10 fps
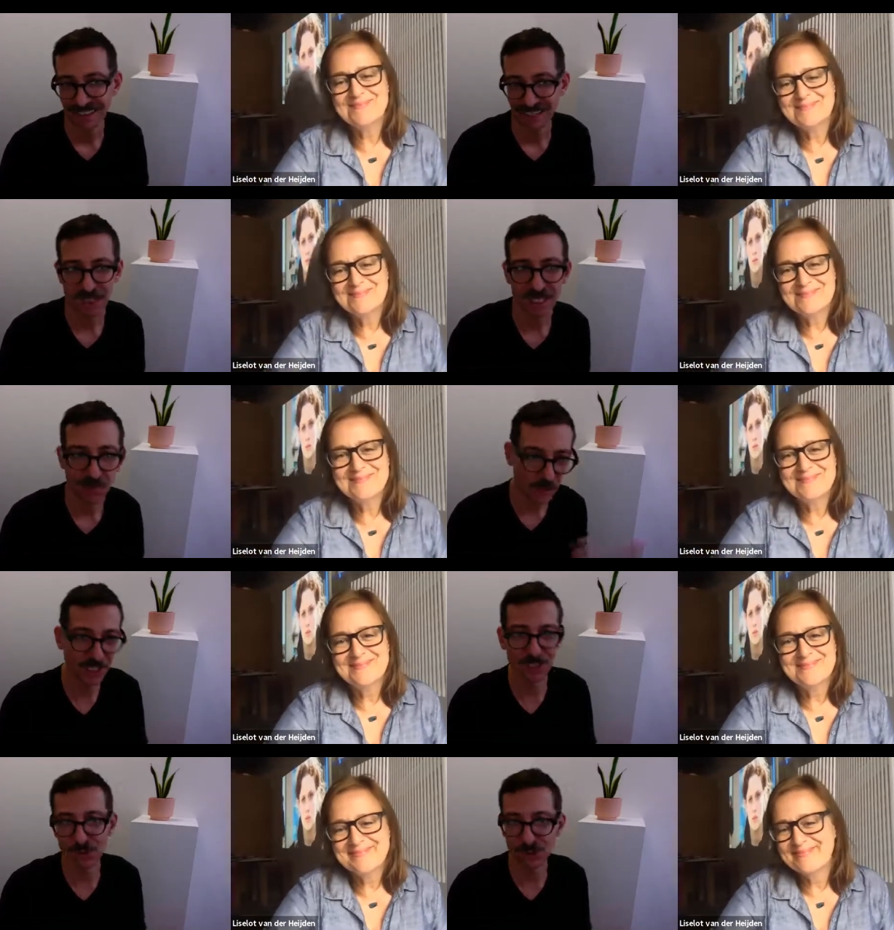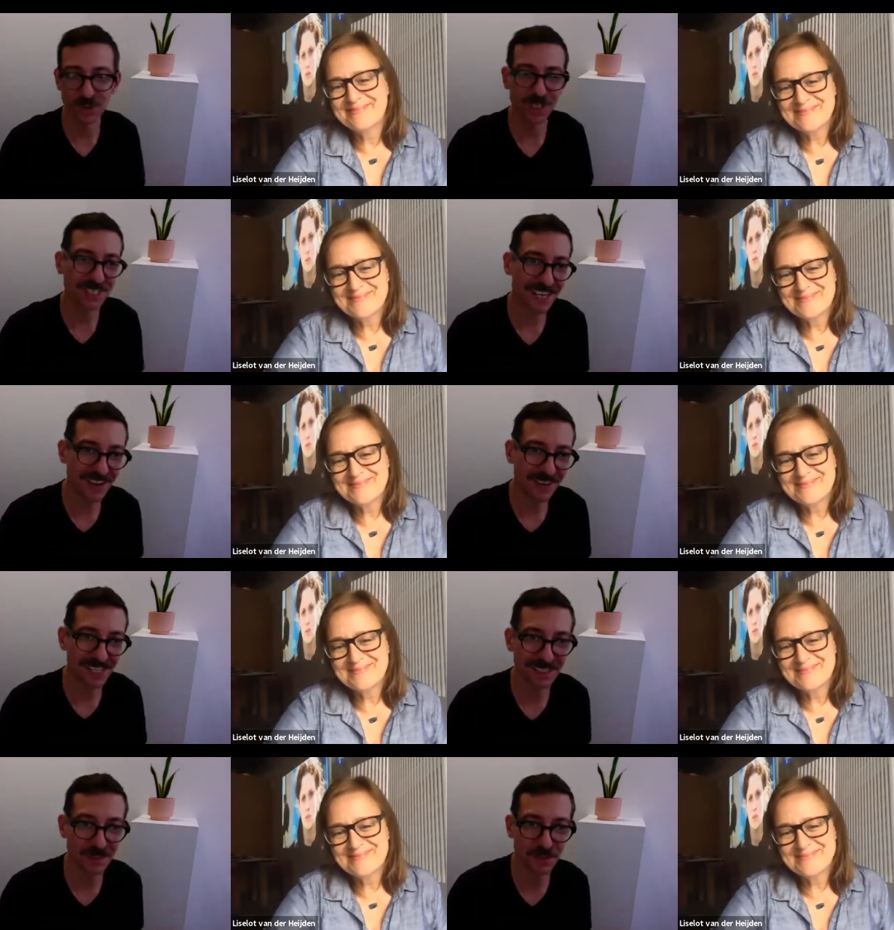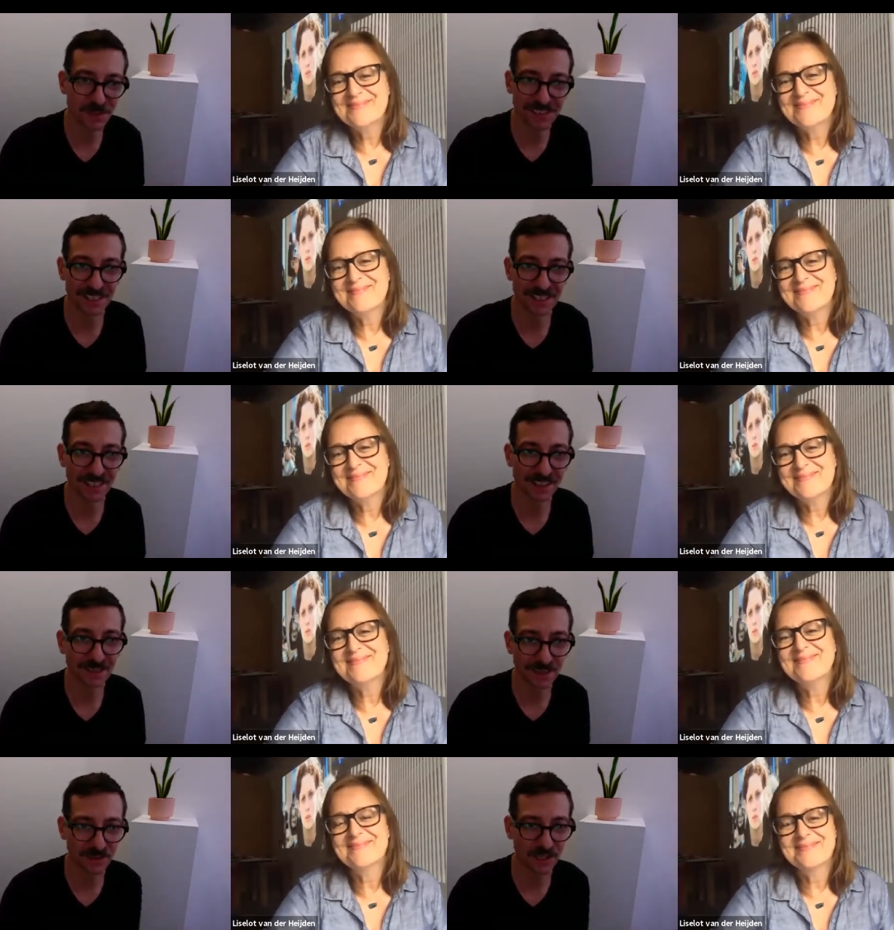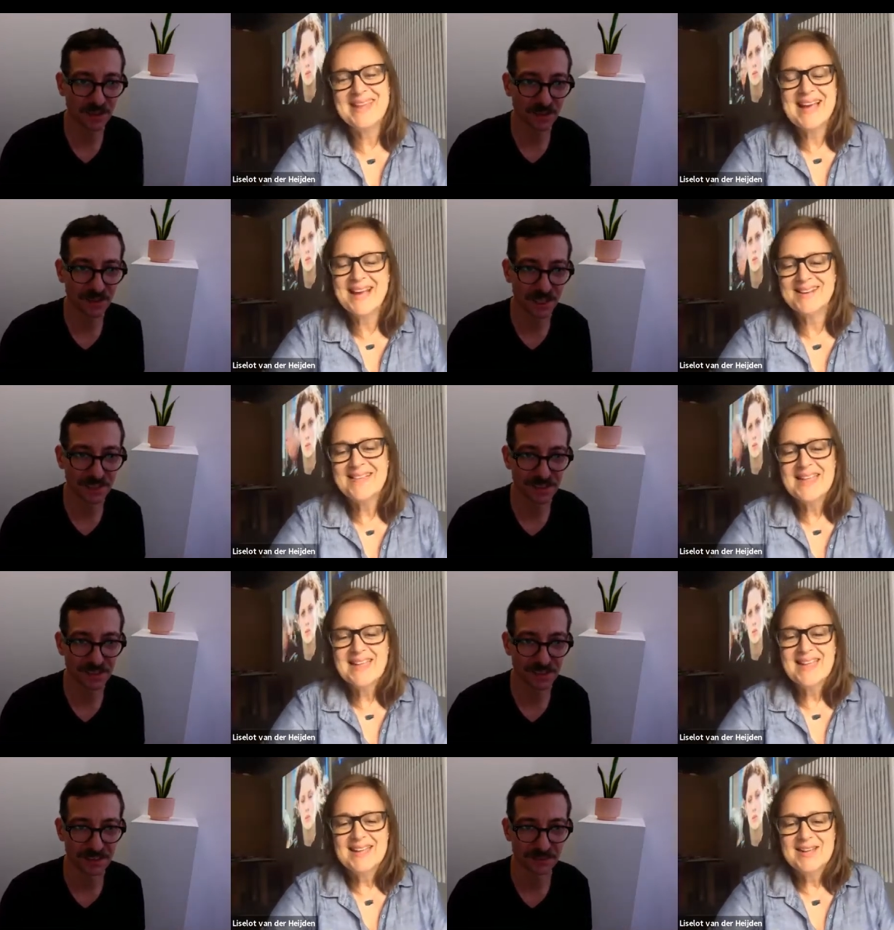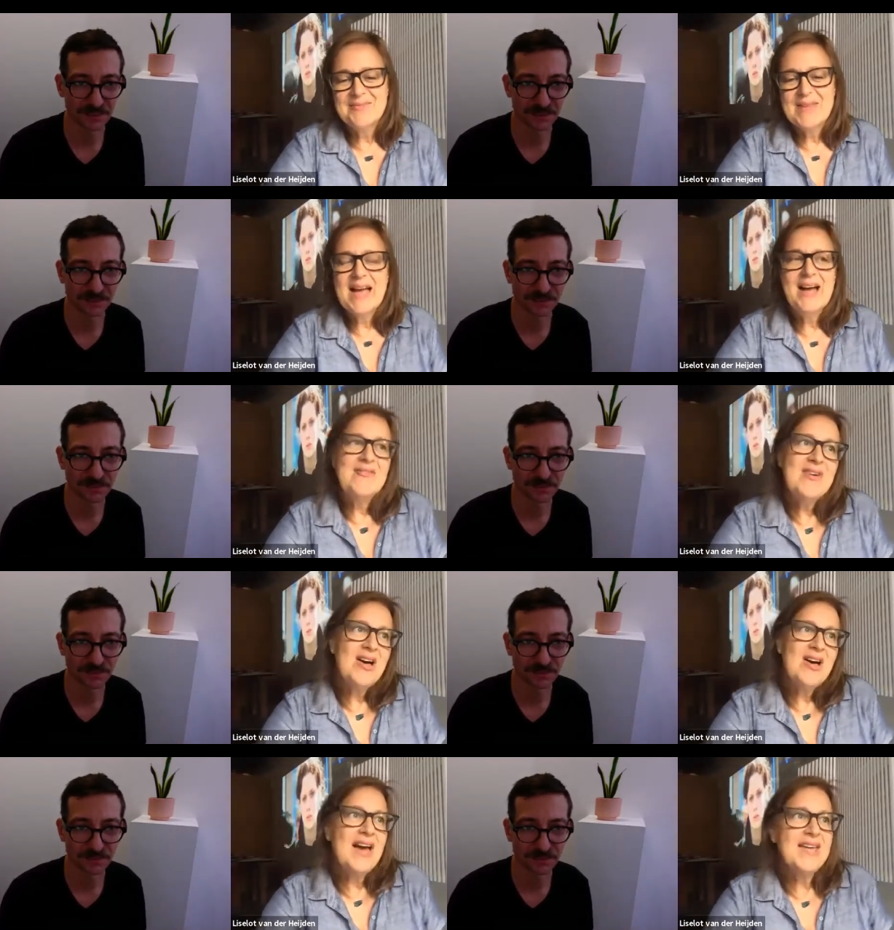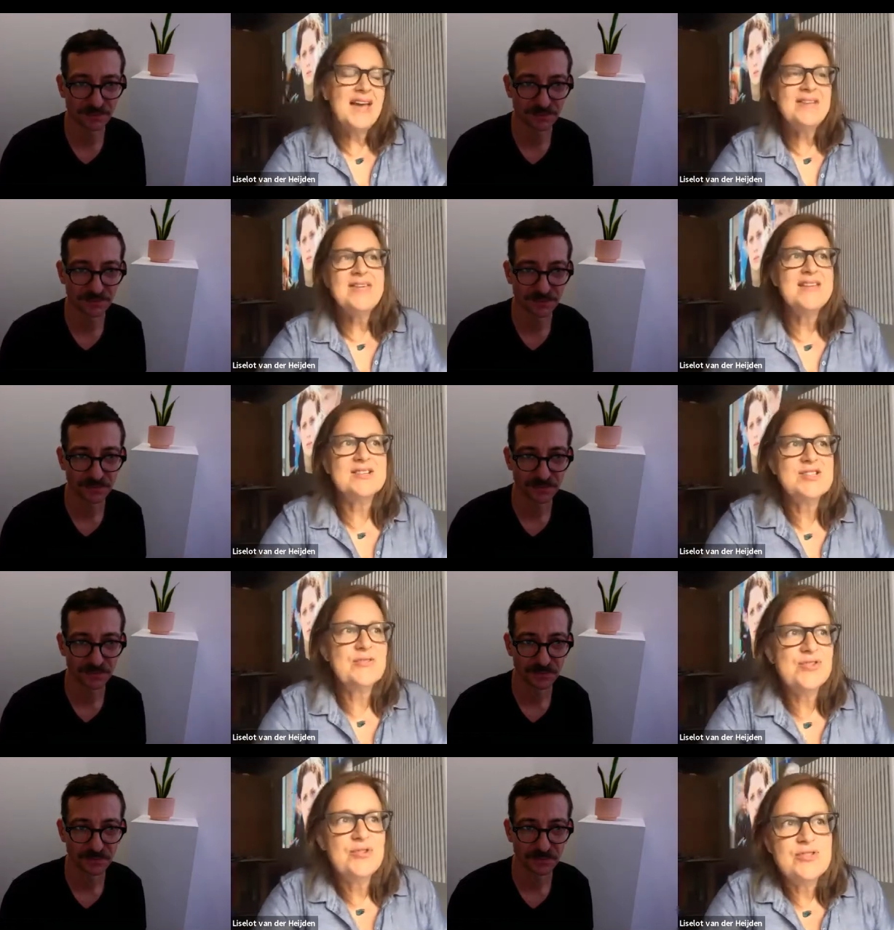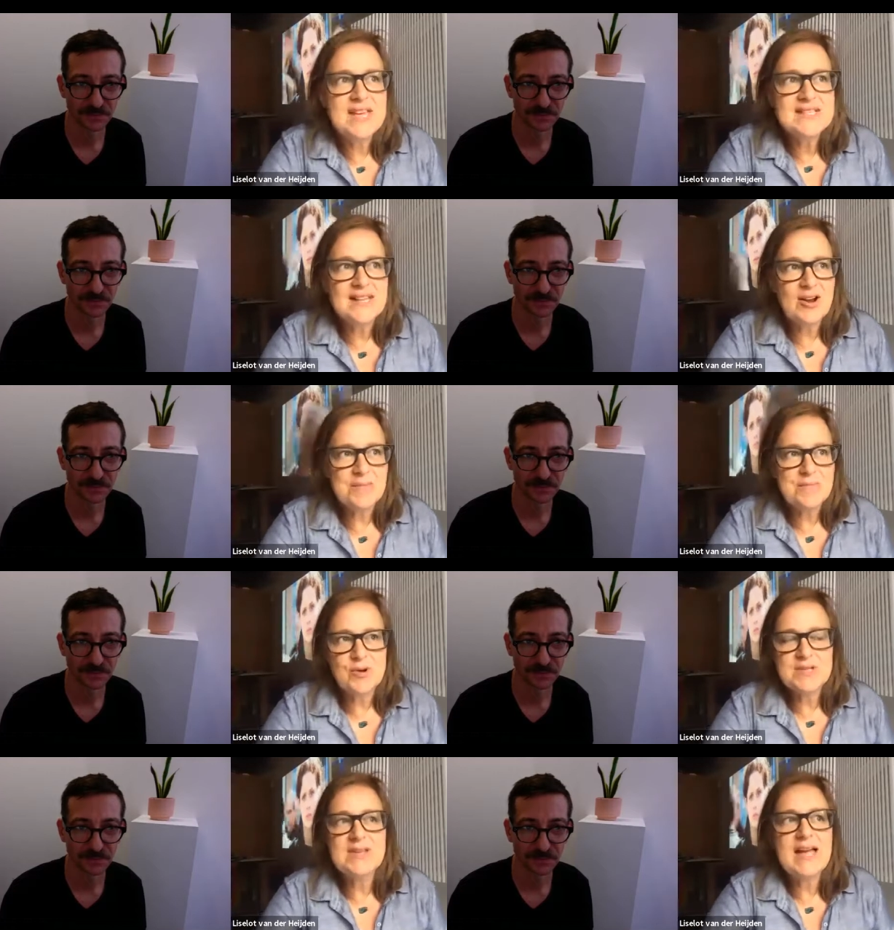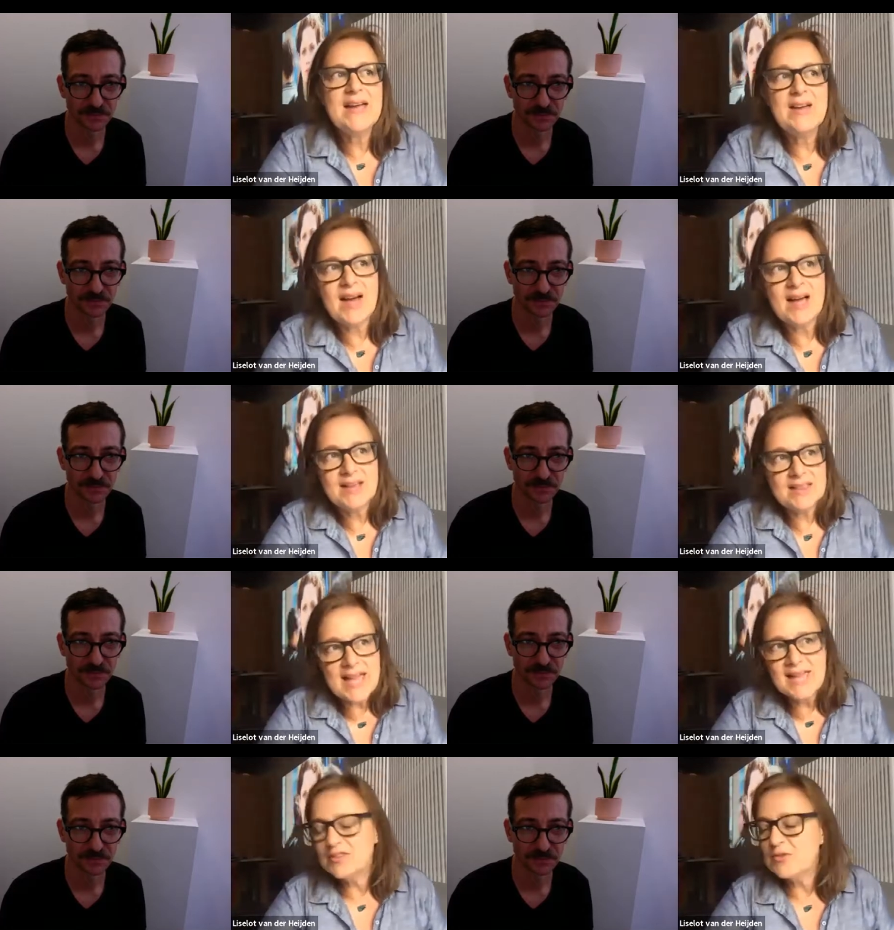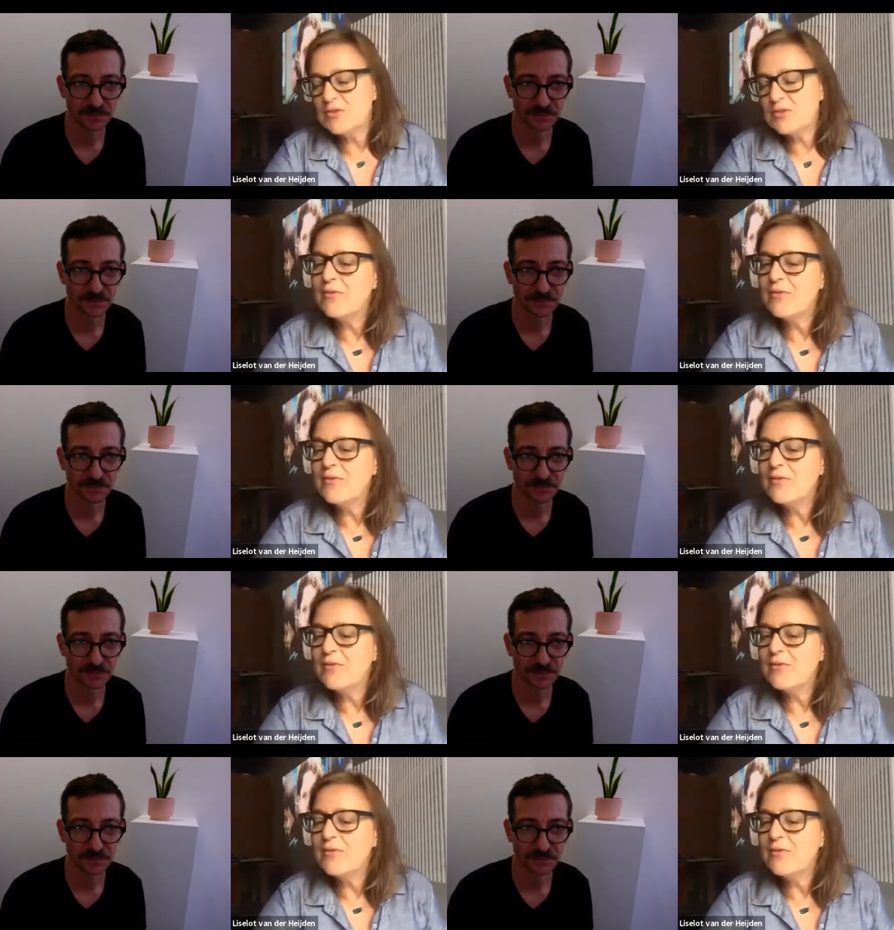Speaker 1: I mean, we're going to do it. We're going to see how it is, but
Speaker 2: what are your thoughts on that? I think there's a few things that are important. I like to make